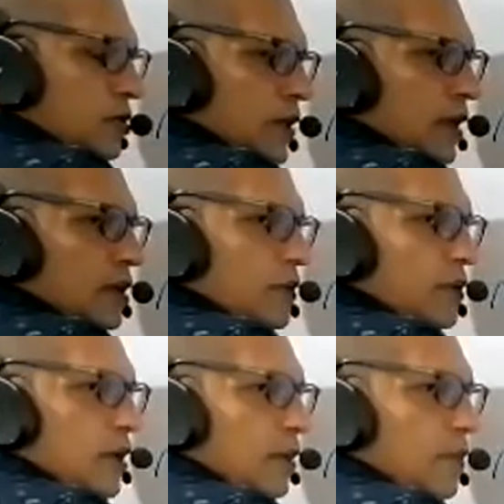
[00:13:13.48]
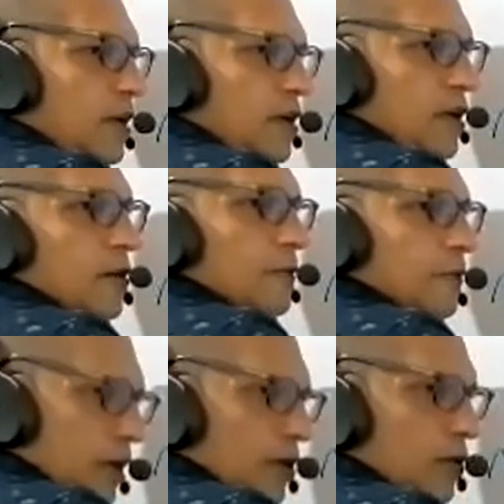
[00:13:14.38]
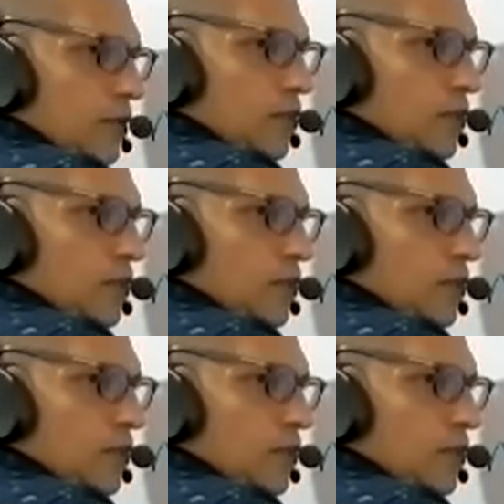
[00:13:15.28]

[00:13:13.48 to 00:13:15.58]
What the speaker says: to add it with number 5.